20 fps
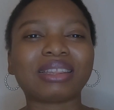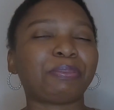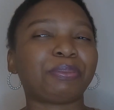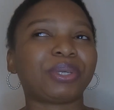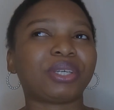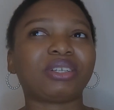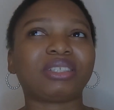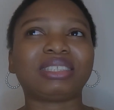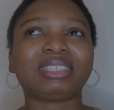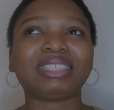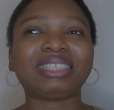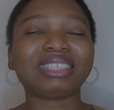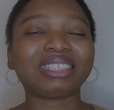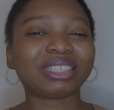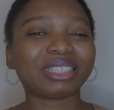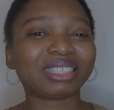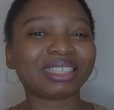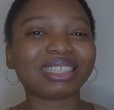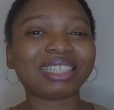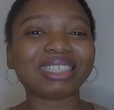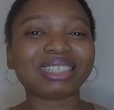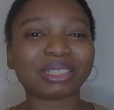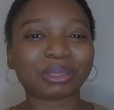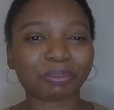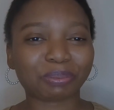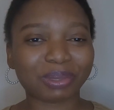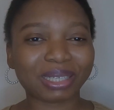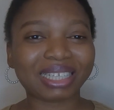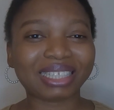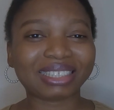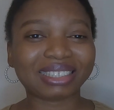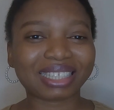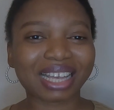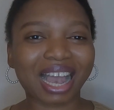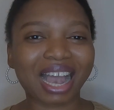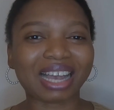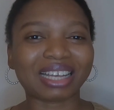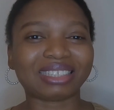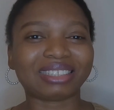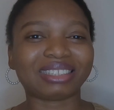because this place
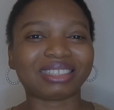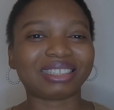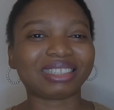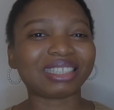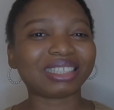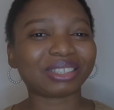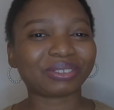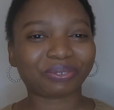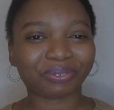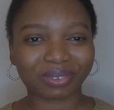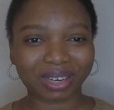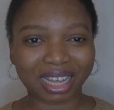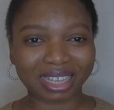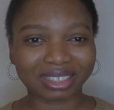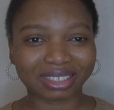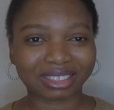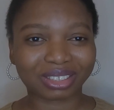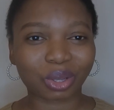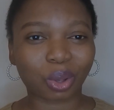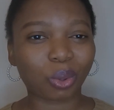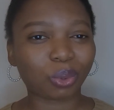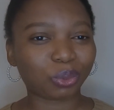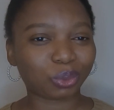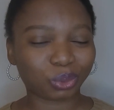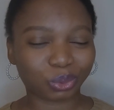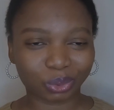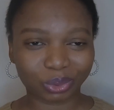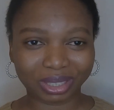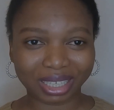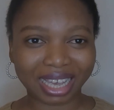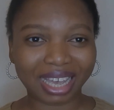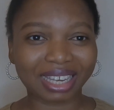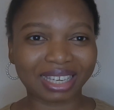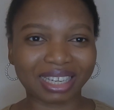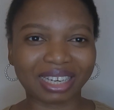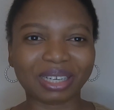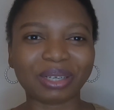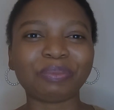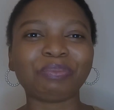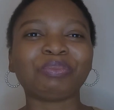has 6 flats
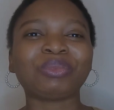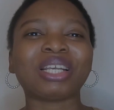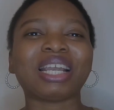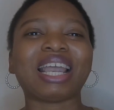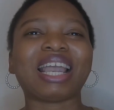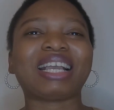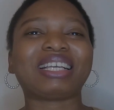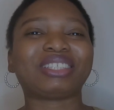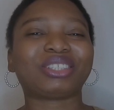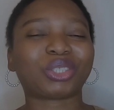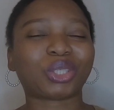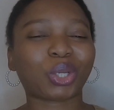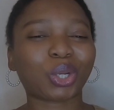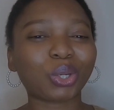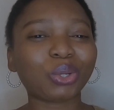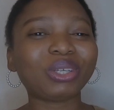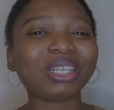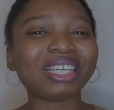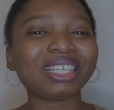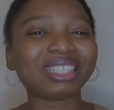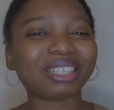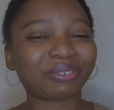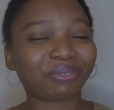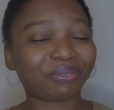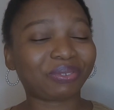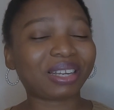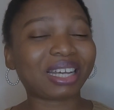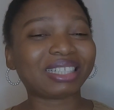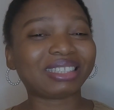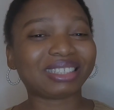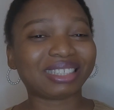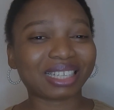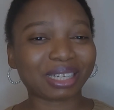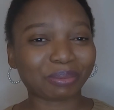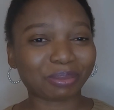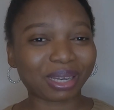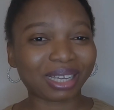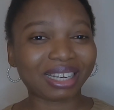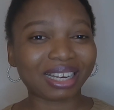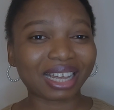altogether, excluding the flat
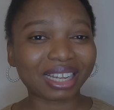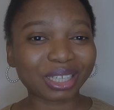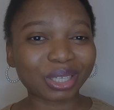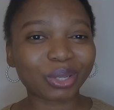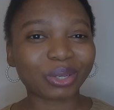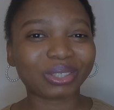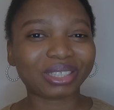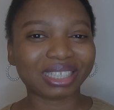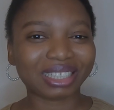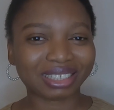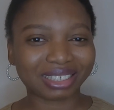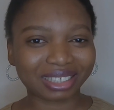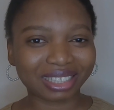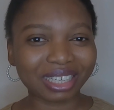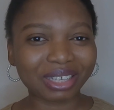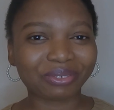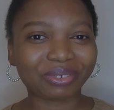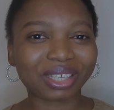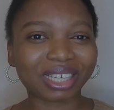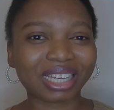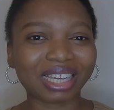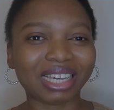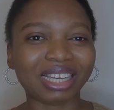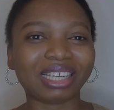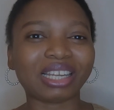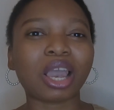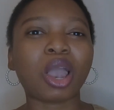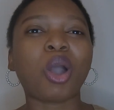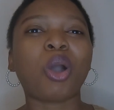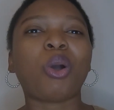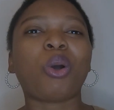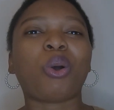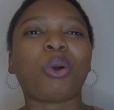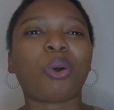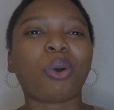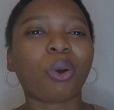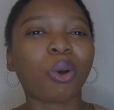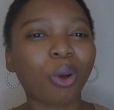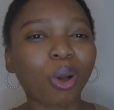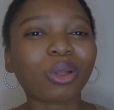that my landlord is living in.
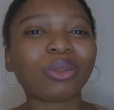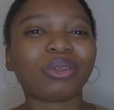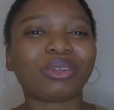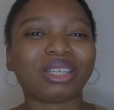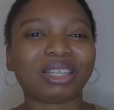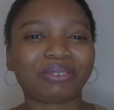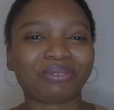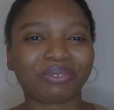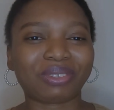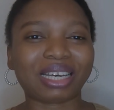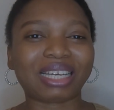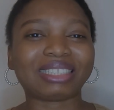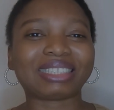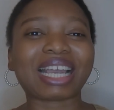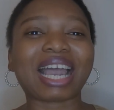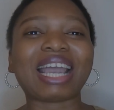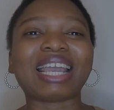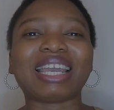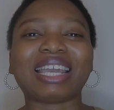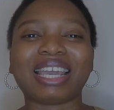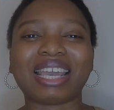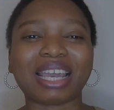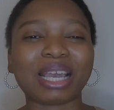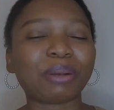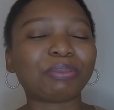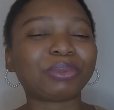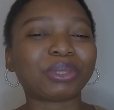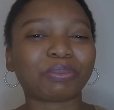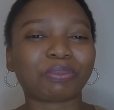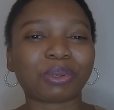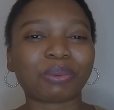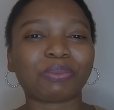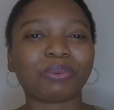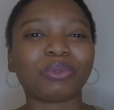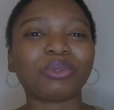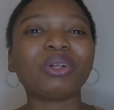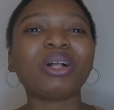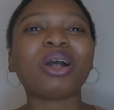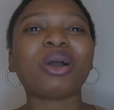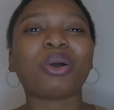All other flats, I helped
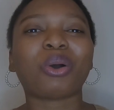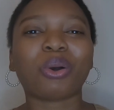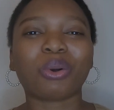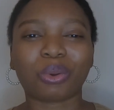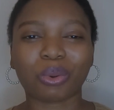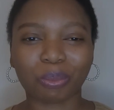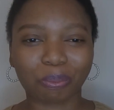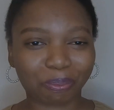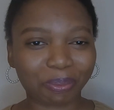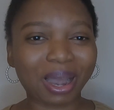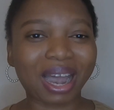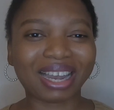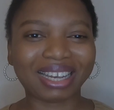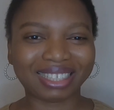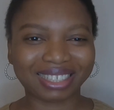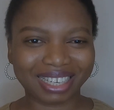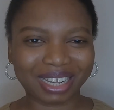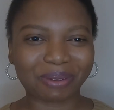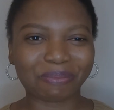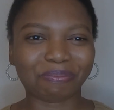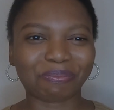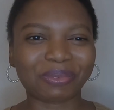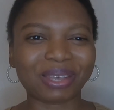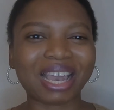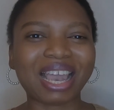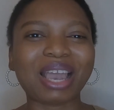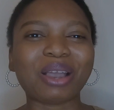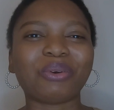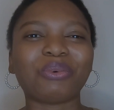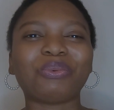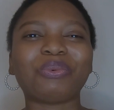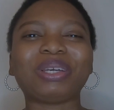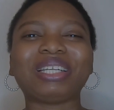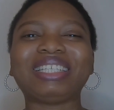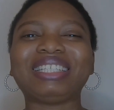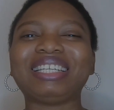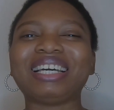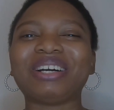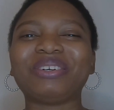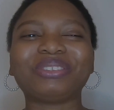people occupy them
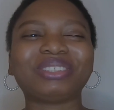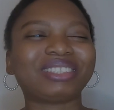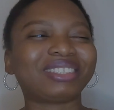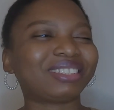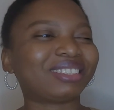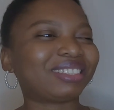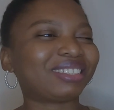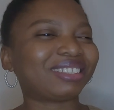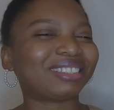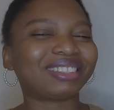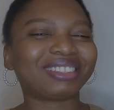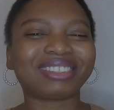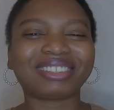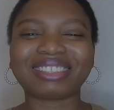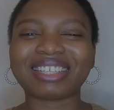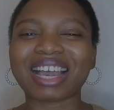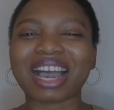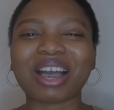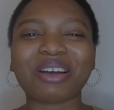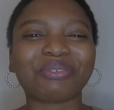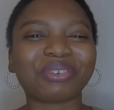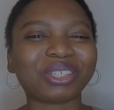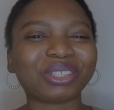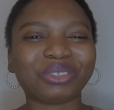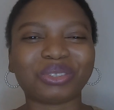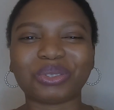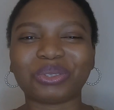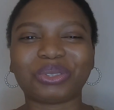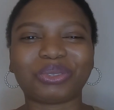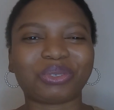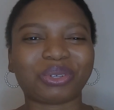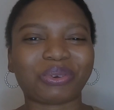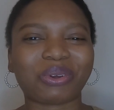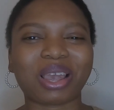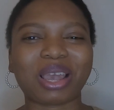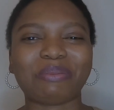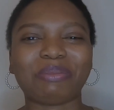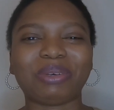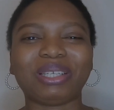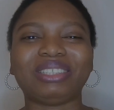without having those
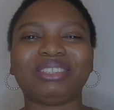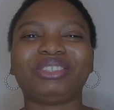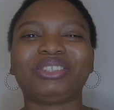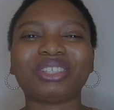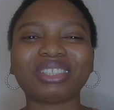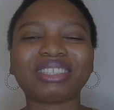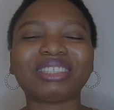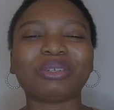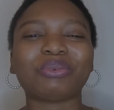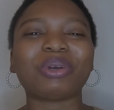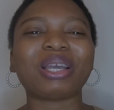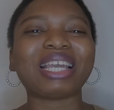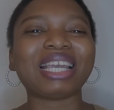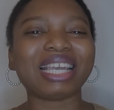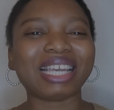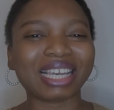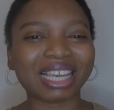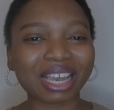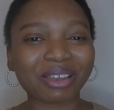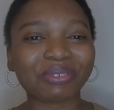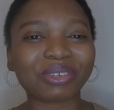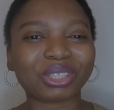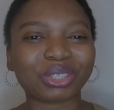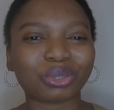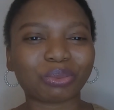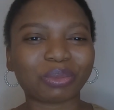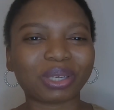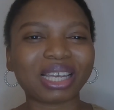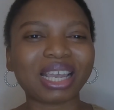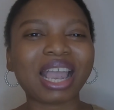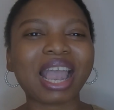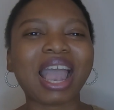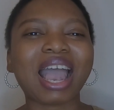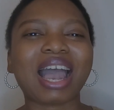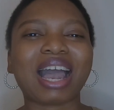requirements. Just the way he gave it to me,